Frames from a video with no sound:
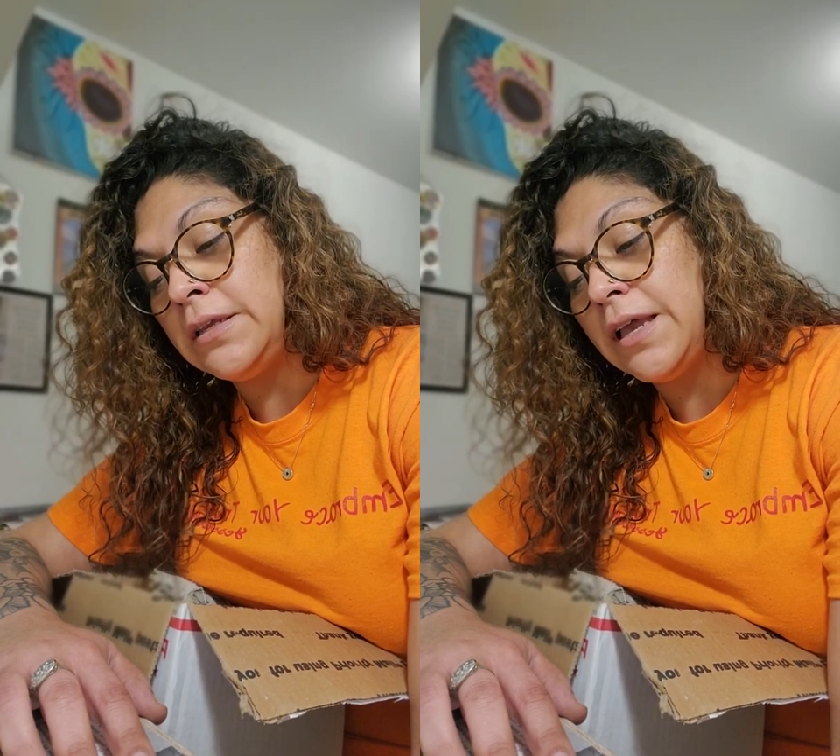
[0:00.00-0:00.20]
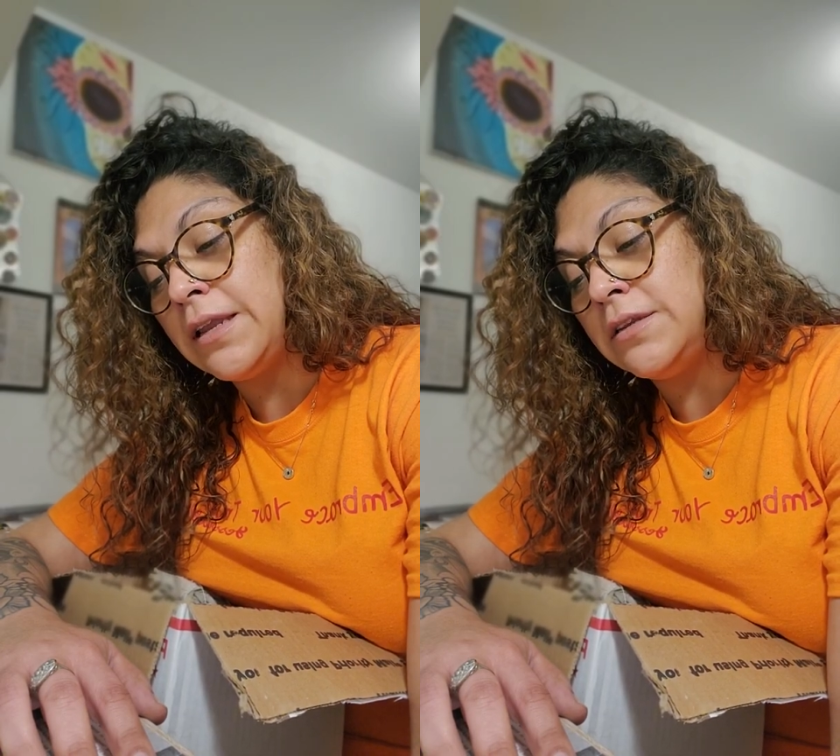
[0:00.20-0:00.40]

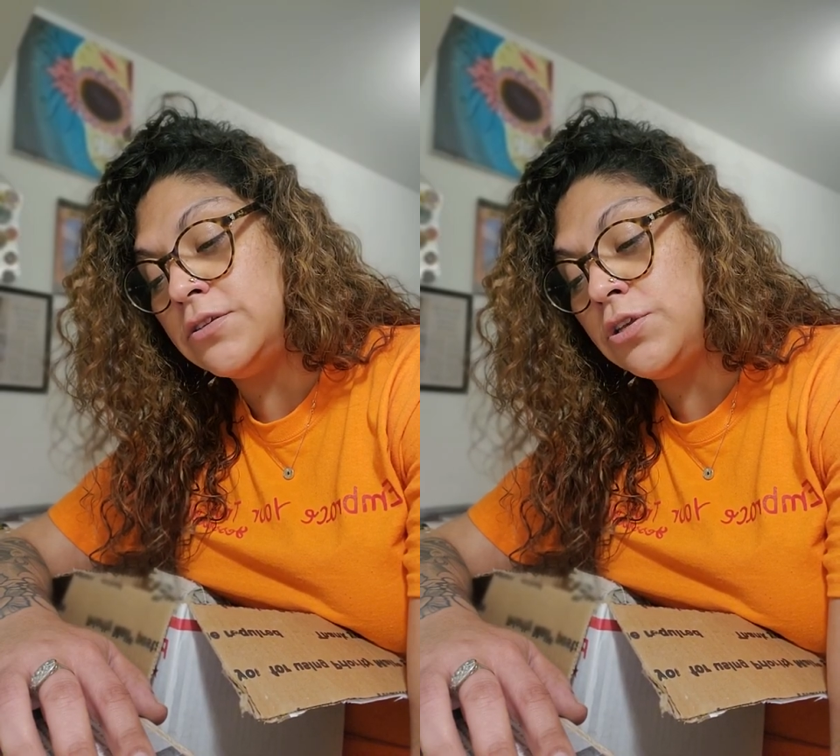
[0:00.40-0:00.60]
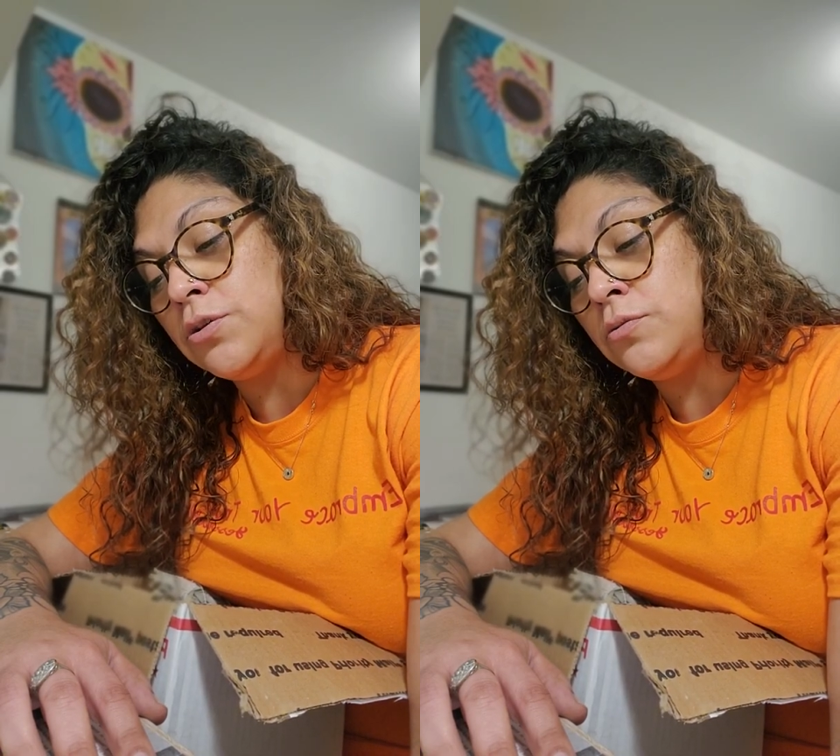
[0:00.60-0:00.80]
and is
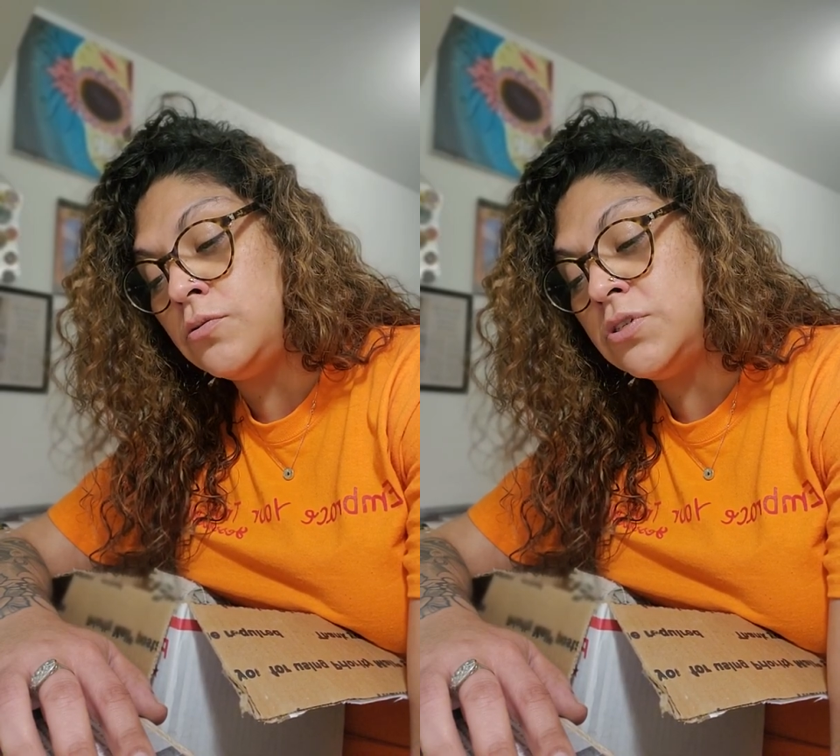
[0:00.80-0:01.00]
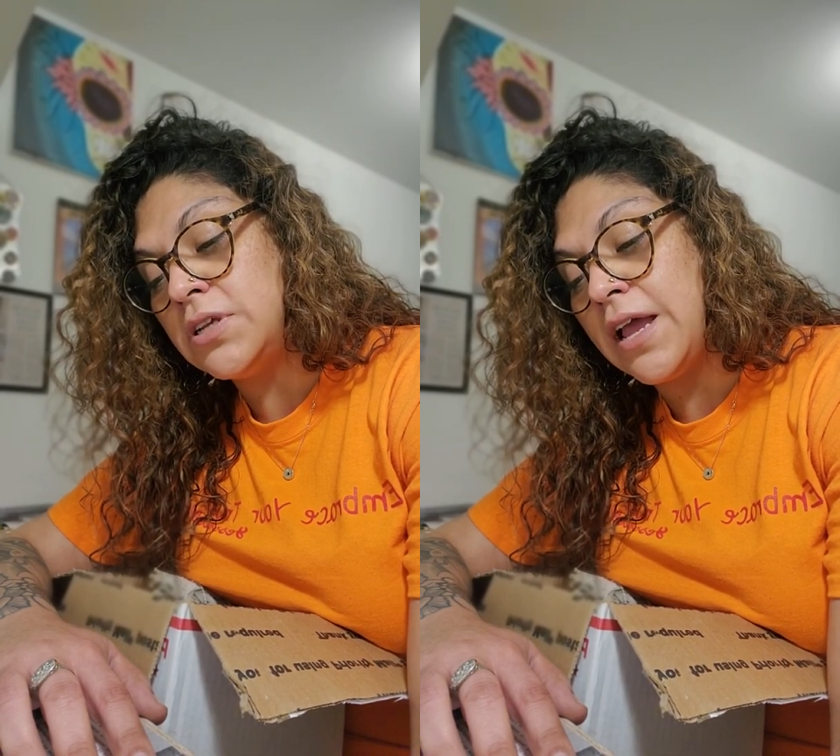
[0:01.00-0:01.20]

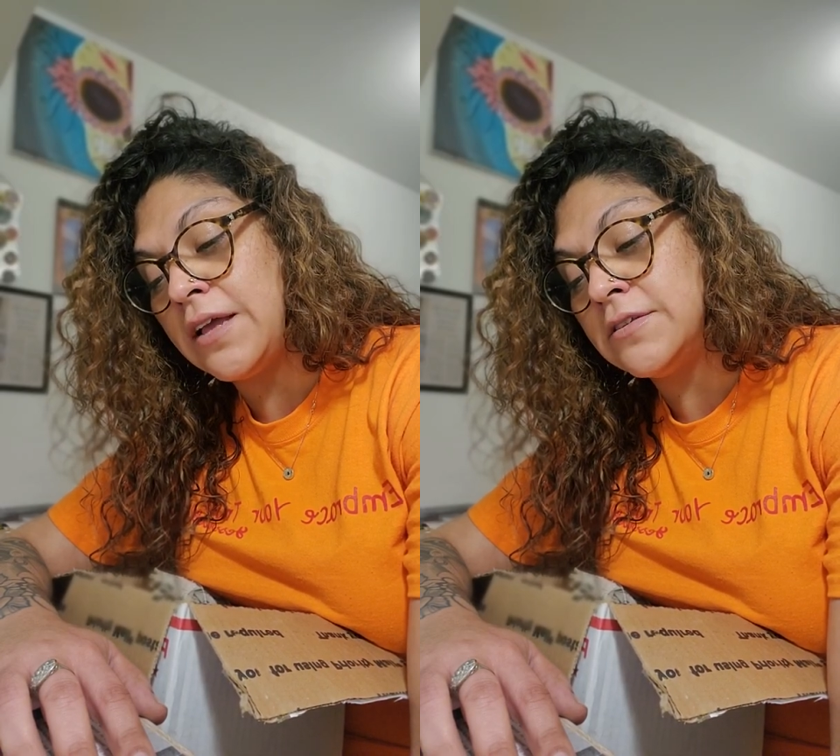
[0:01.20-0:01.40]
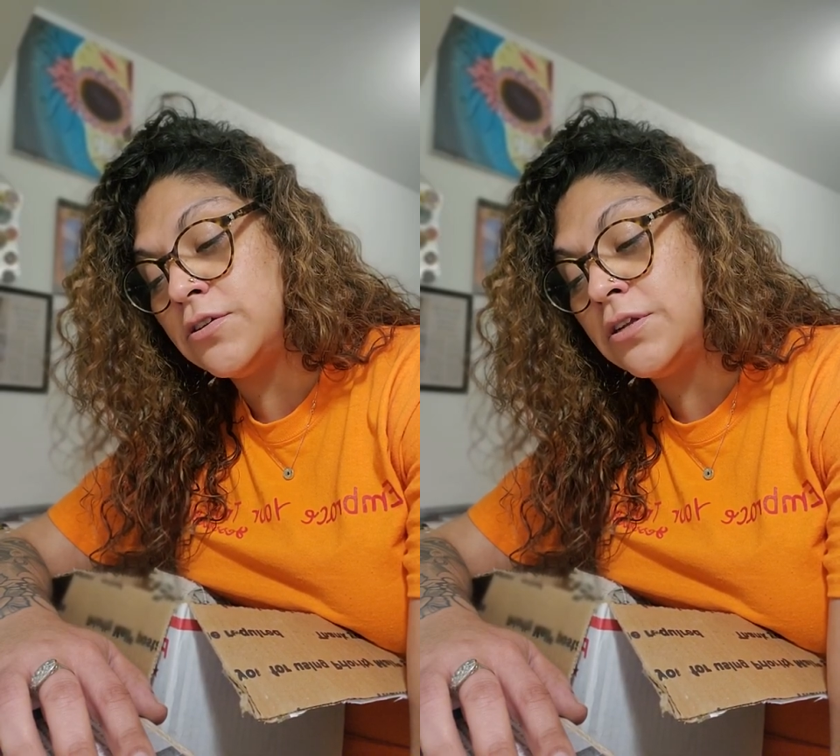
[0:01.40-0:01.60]
used
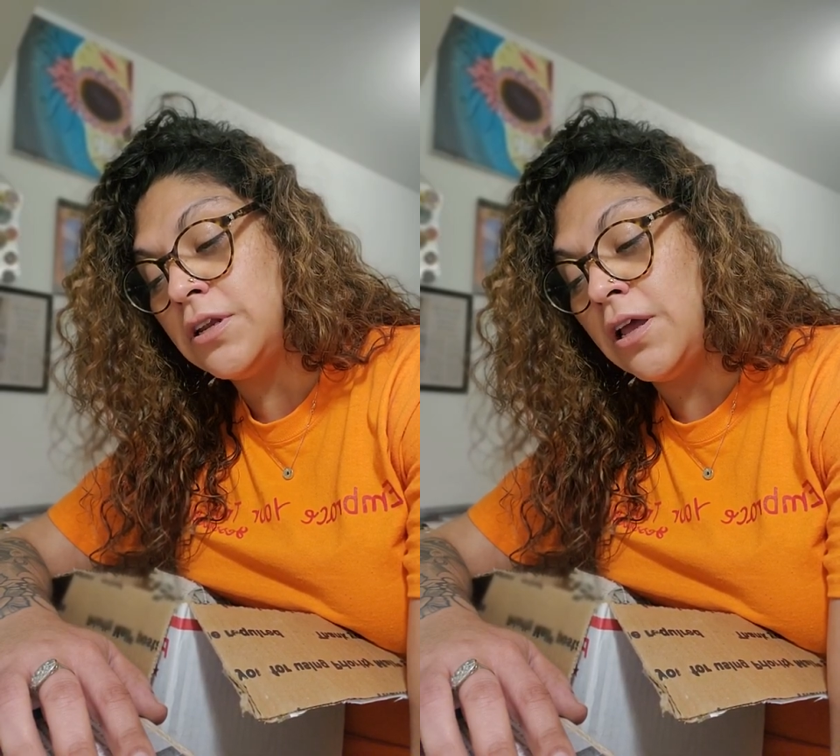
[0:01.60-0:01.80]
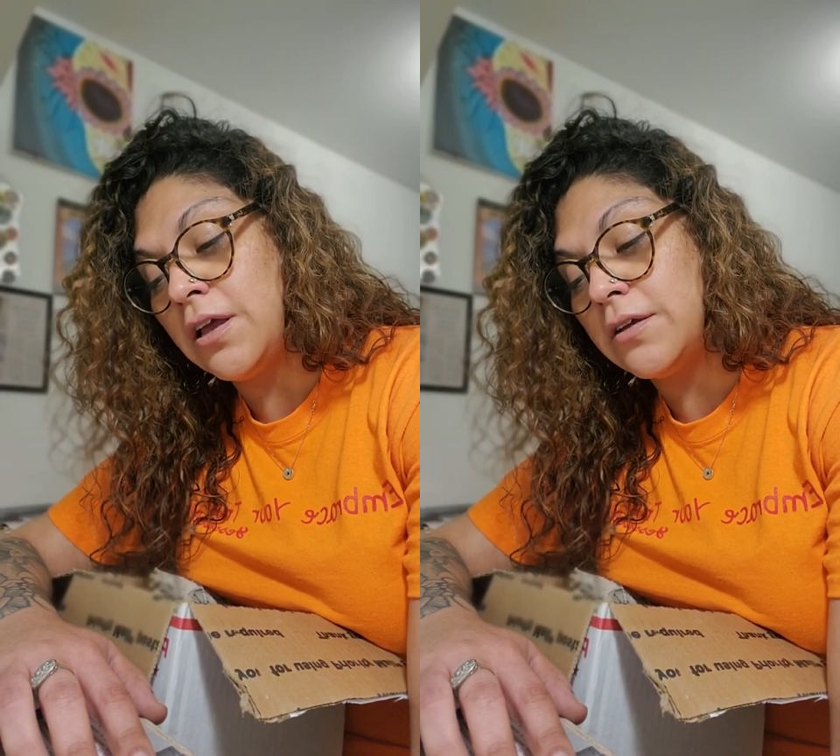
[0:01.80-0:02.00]
as good
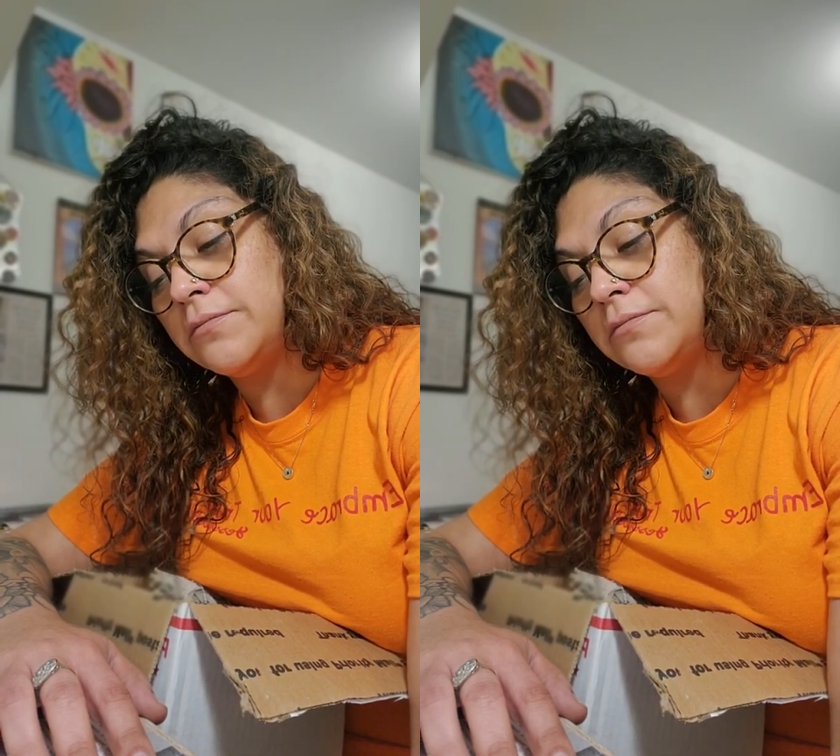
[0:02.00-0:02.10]
luck.